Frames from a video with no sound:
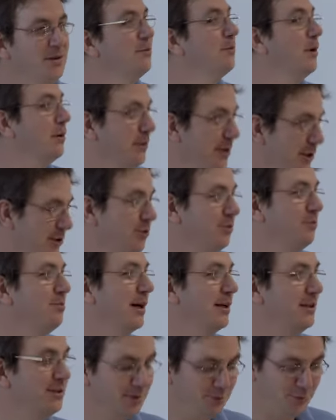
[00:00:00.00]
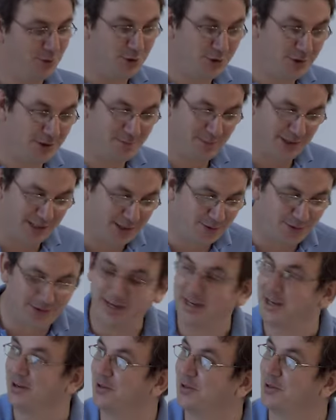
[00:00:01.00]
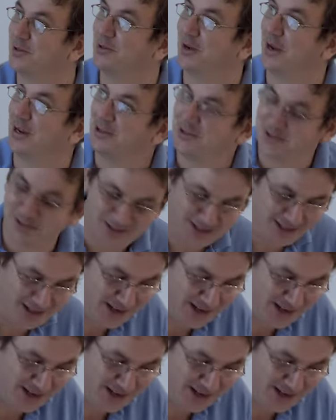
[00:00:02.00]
Well, we do, but we shouldn't be screening on the Cryos.